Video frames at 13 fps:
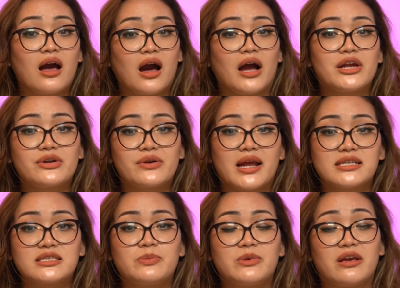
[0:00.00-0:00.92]
higher
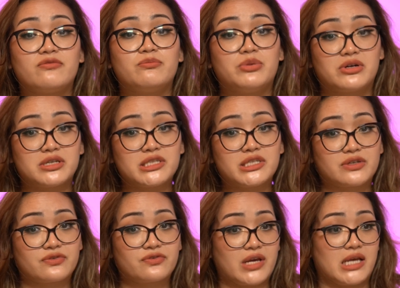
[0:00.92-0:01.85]
SPF burns
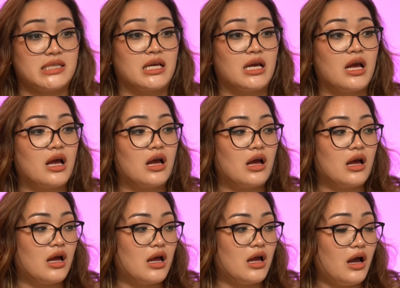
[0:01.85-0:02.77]
your face?
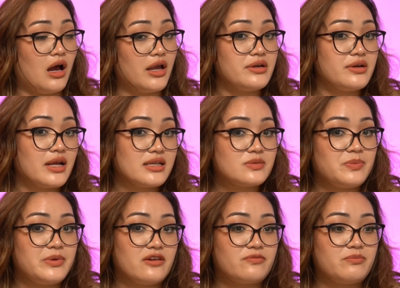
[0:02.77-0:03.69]
Higher
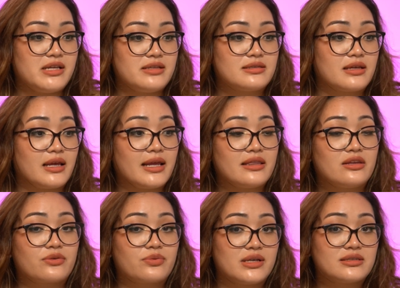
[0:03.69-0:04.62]
SPF means it
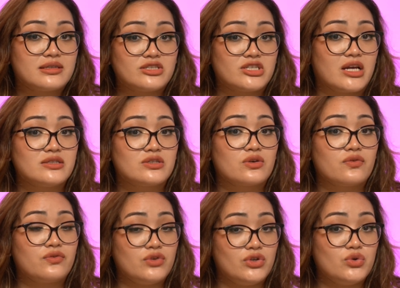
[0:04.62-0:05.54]
decreases the chance
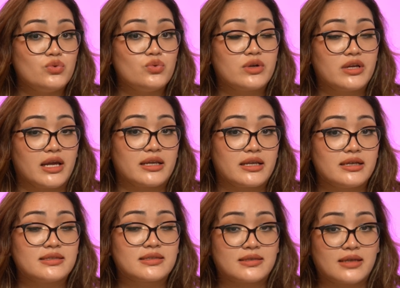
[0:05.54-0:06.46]
of you
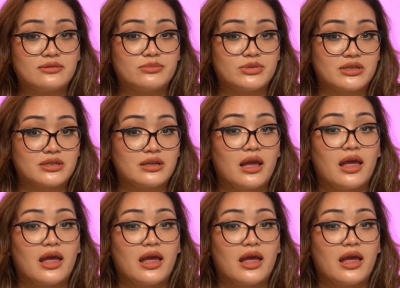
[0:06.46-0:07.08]
getting sunburn